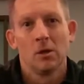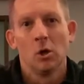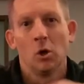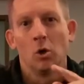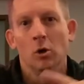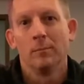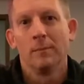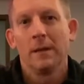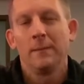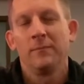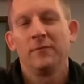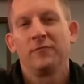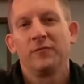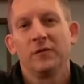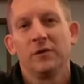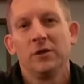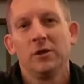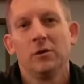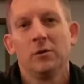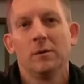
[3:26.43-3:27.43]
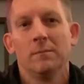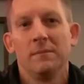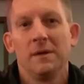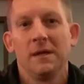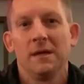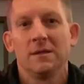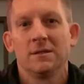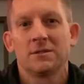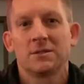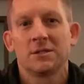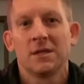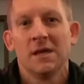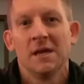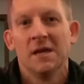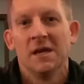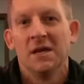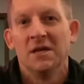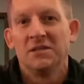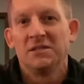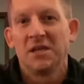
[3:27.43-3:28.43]
Or maybe for you it means
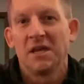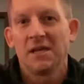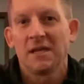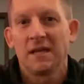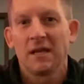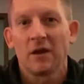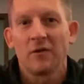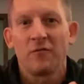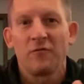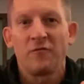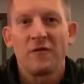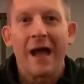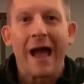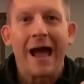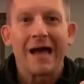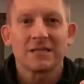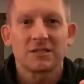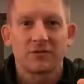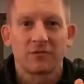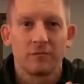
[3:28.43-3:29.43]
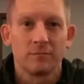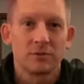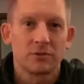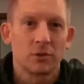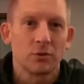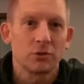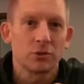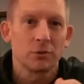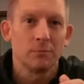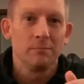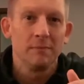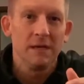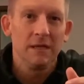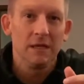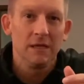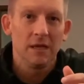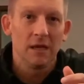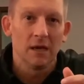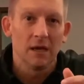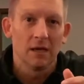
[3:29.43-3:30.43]
taking a fast from social
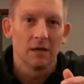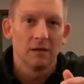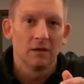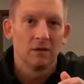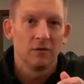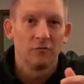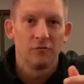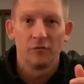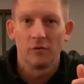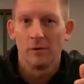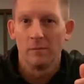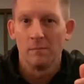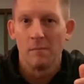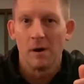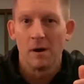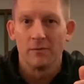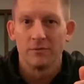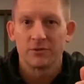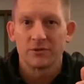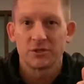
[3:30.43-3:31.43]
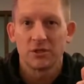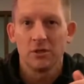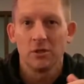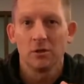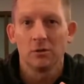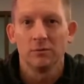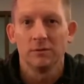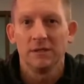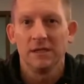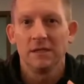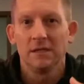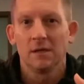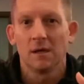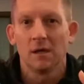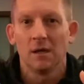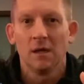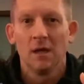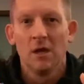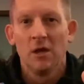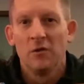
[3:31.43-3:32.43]
media for a month so you don't need
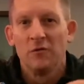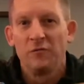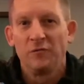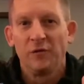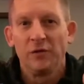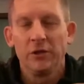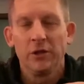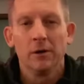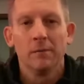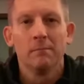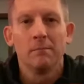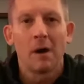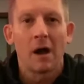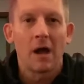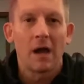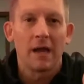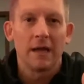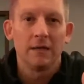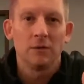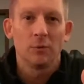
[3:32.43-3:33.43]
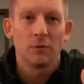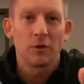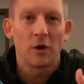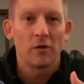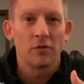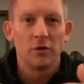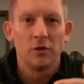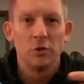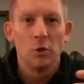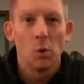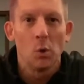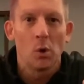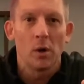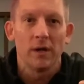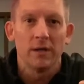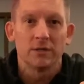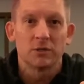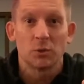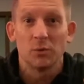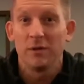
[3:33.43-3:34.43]
to fill your mind with all the
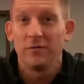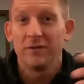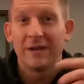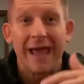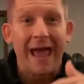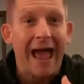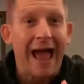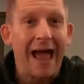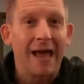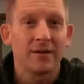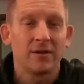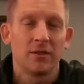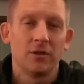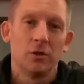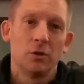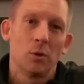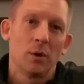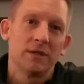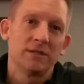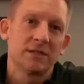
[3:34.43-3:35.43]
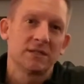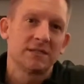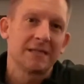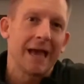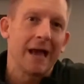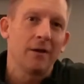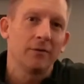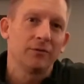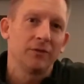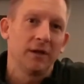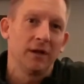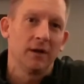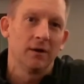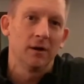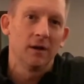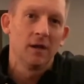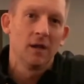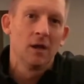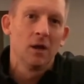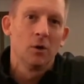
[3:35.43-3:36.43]
noise or even add to the noise that's out there
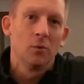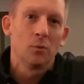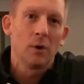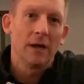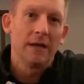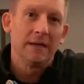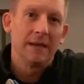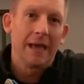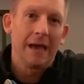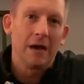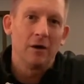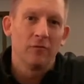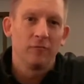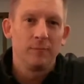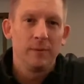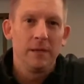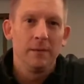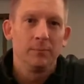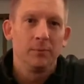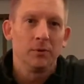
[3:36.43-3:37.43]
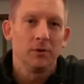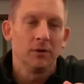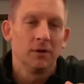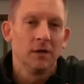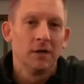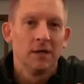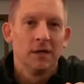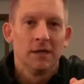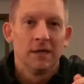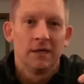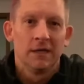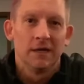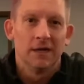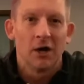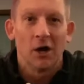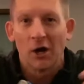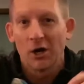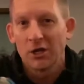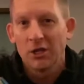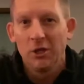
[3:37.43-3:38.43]
right now of people
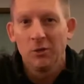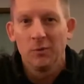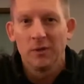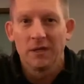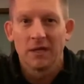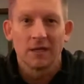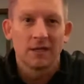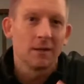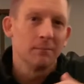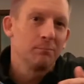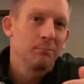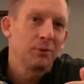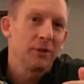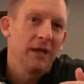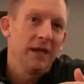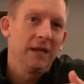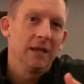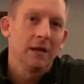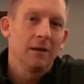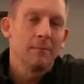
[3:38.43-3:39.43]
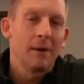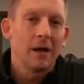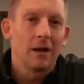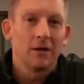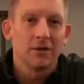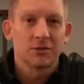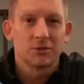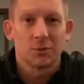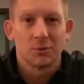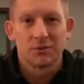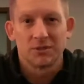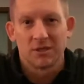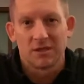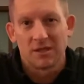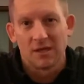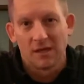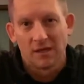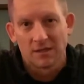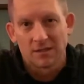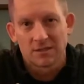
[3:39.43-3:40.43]
arguing and complaining about all sorts of
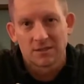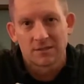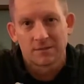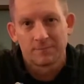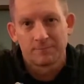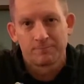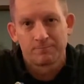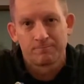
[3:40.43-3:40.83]
things.